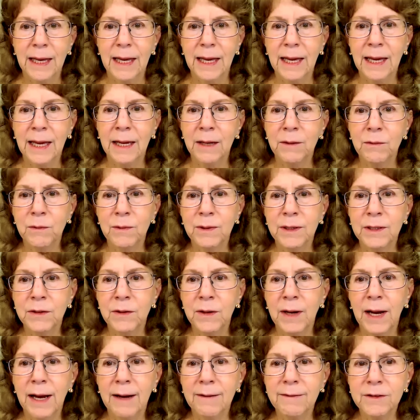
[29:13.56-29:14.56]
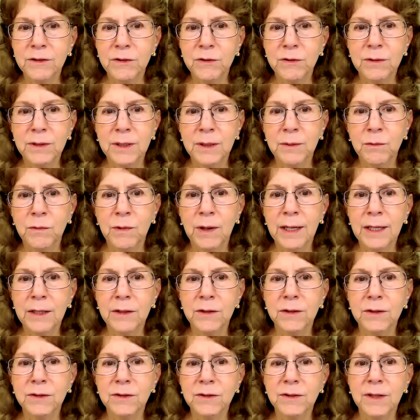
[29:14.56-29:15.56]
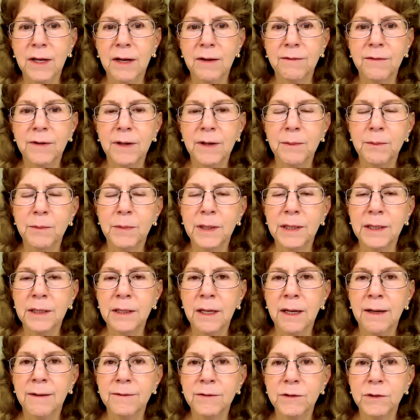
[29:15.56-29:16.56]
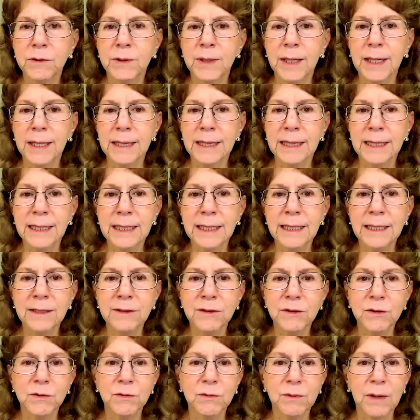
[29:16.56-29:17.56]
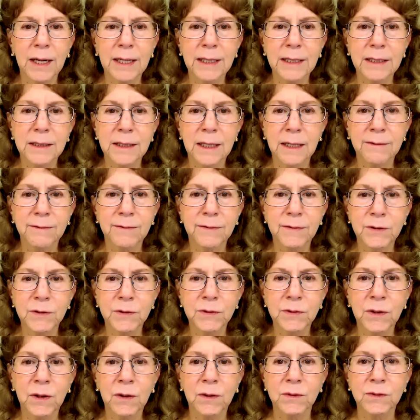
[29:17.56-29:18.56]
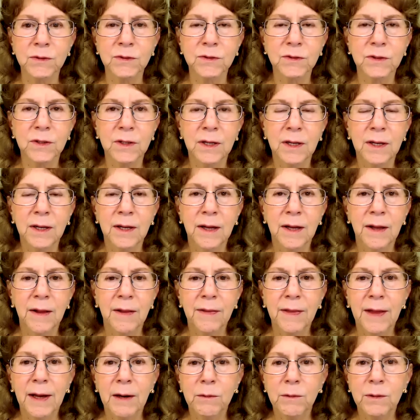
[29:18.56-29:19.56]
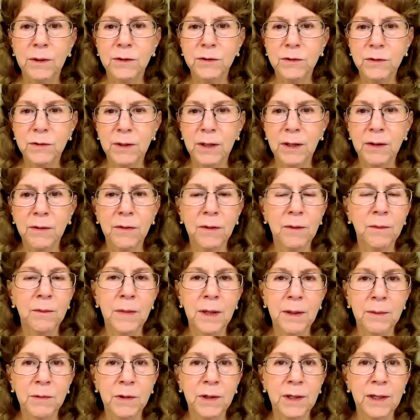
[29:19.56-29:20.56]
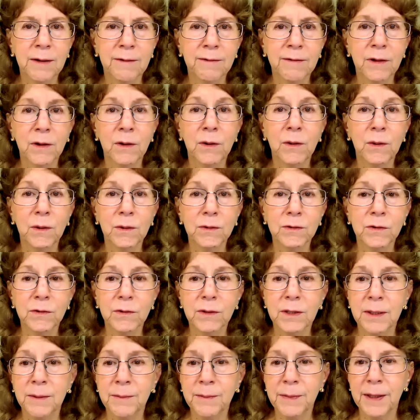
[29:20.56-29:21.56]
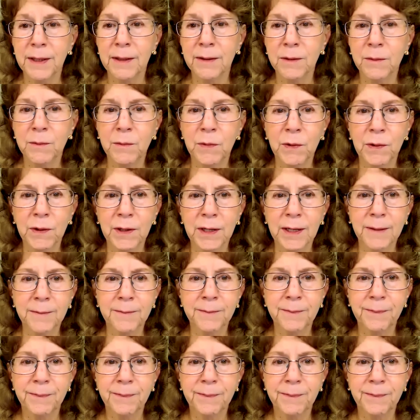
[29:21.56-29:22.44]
And when you have a dream, wake yourself up enough to at least write a few notes that will trigger the memory of the whole dream in the morning.